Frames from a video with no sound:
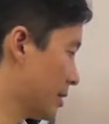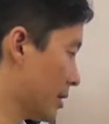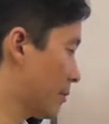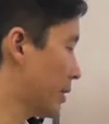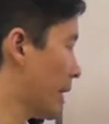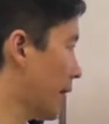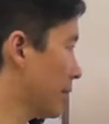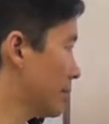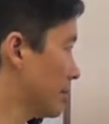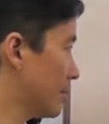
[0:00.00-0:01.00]
determine
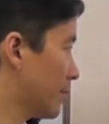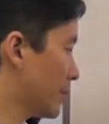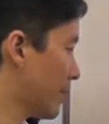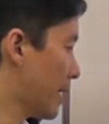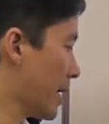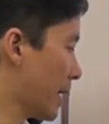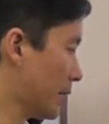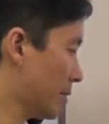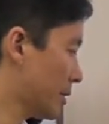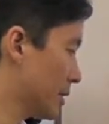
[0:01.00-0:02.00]
how to do this by
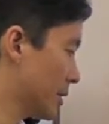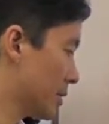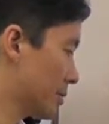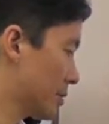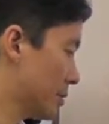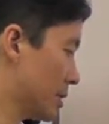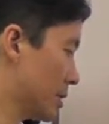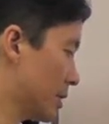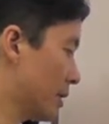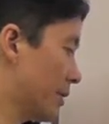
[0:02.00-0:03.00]
hand using the
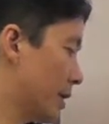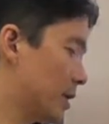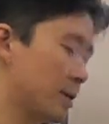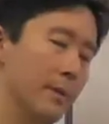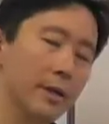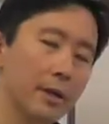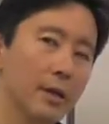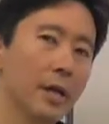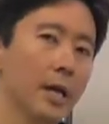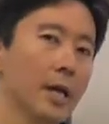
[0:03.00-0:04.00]
substitution elimination
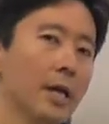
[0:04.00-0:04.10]
method,